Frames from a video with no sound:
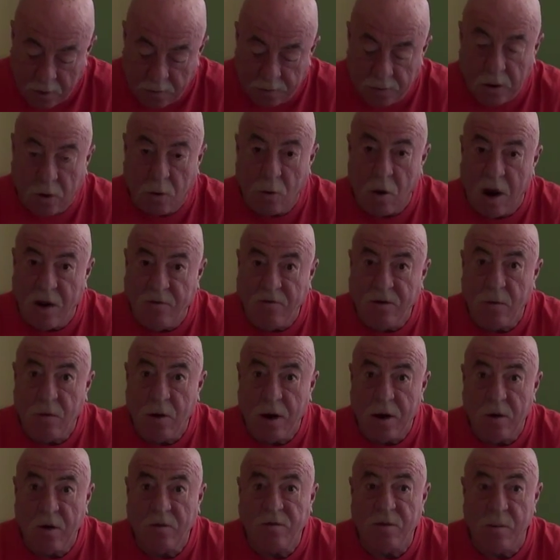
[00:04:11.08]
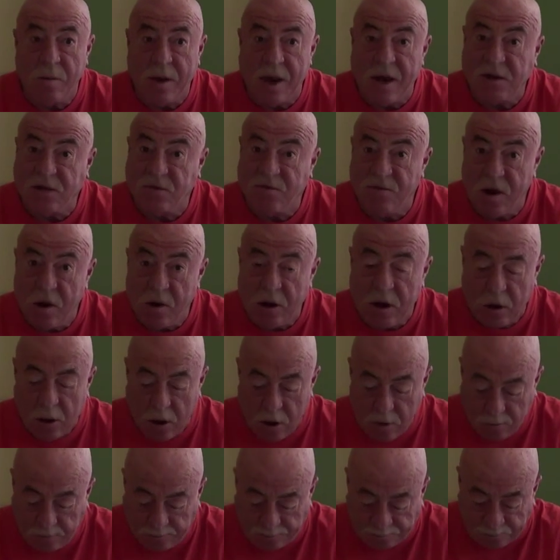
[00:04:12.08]
The gravy right off the bat is very
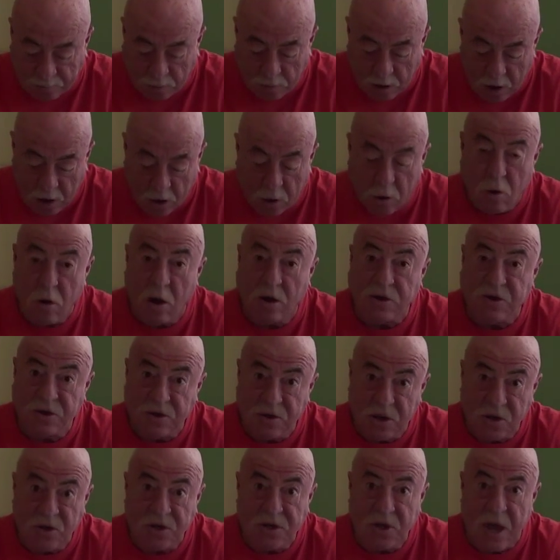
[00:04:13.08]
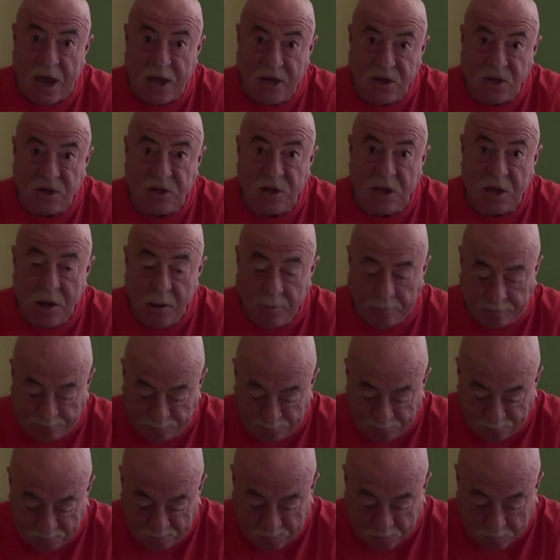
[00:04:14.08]
good. The crust is tasty.
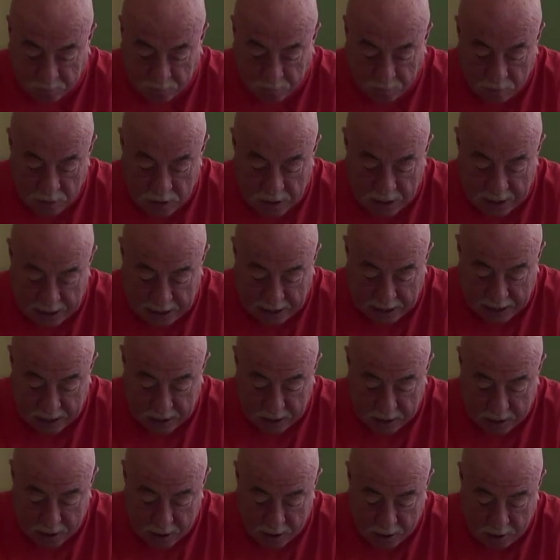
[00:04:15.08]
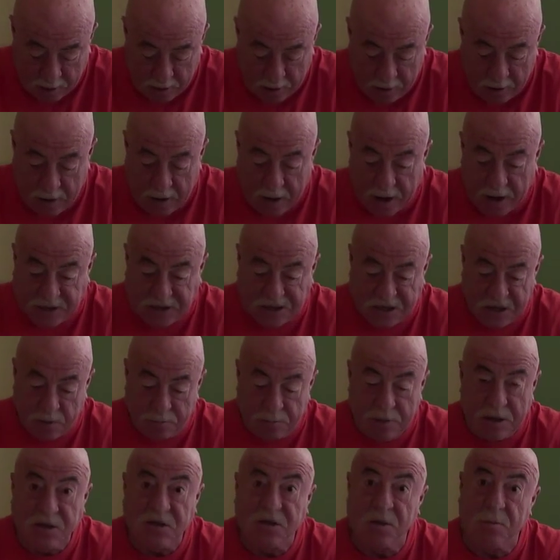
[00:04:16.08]
And uh, I see a
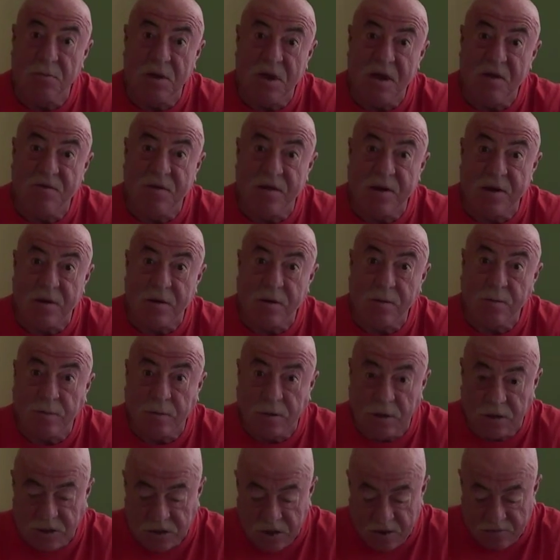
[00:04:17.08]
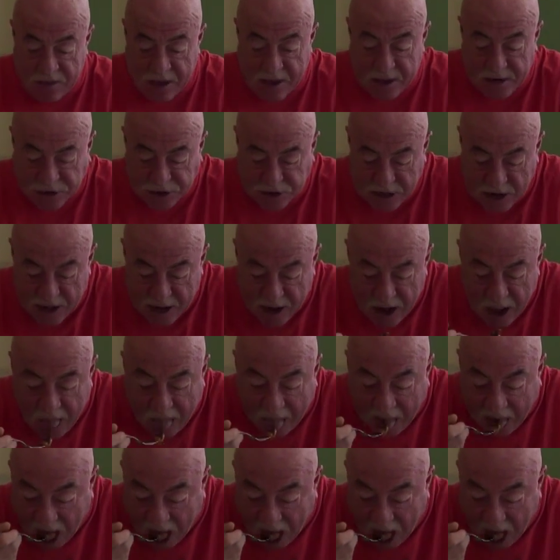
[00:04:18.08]
piece of beef here. Let's give that a shot.